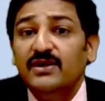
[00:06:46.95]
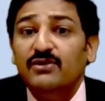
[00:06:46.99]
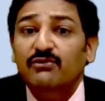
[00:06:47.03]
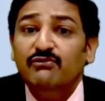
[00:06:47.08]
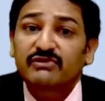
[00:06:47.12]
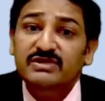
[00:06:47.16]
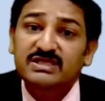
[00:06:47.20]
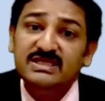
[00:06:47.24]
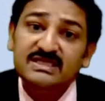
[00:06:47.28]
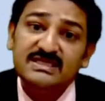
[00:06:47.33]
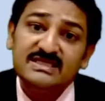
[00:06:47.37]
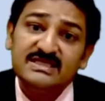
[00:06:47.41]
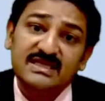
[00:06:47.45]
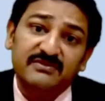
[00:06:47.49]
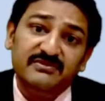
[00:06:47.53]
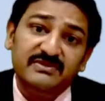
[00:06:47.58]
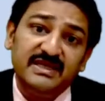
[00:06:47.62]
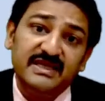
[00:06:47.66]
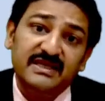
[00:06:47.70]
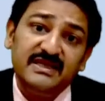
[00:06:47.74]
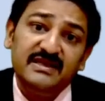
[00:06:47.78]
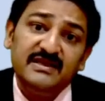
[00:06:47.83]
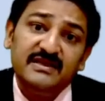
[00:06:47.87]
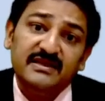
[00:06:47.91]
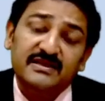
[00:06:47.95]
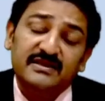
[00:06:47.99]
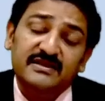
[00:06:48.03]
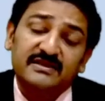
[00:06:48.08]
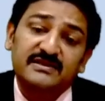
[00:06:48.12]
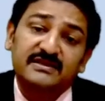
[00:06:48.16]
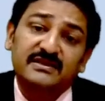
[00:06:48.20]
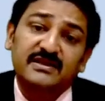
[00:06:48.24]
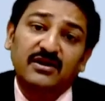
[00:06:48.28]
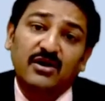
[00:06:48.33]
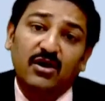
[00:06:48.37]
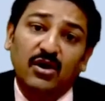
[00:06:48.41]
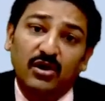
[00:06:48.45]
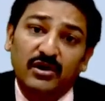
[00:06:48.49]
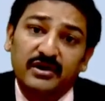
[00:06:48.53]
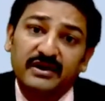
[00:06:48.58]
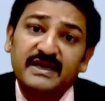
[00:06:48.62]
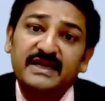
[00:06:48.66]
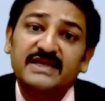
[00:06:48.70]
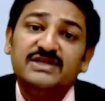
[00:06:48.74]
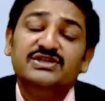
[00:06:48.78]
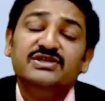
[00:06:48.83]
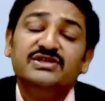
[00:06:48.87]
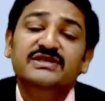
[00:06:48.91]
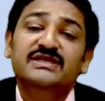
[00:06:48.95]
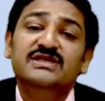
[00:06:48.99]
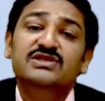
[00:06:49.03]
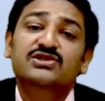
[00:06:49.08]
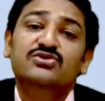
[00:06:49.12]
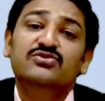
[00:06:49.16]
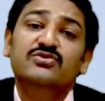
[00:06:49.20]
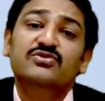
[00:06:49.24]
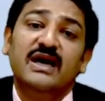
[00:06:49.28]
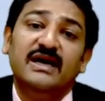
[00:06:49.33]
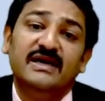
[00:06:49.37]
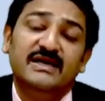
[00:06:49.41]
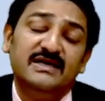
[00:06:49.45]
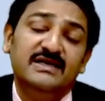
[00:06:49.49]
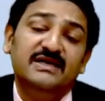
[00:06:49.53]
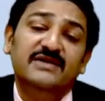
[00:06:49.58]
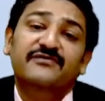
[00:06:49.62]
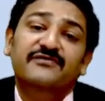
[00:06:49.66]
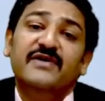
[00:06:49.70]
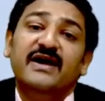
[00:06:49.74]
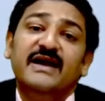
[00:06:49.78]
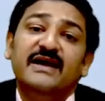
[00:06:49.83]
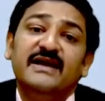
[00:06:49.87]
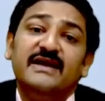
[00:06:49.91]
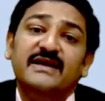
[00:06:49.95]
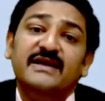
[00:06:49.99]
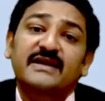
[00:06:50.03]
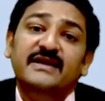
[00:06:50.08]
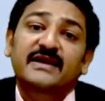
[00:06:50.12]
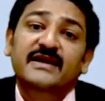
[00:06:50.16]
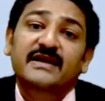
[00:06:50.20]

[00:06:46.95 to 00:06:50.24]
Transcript: which is something the organization need to identify